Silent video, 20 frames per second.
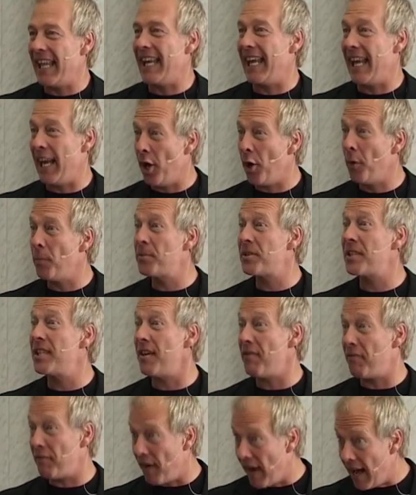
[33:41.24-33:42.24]
That helps
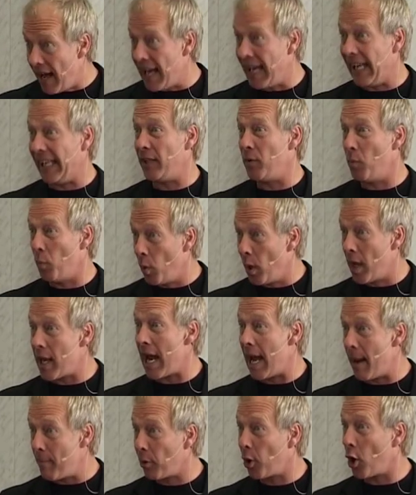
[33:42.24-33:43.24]
define what
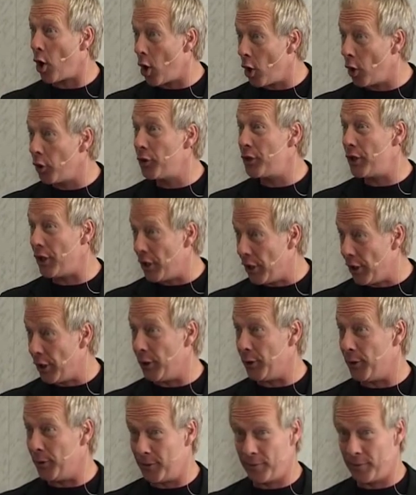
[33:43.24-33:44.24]
I'm called to do.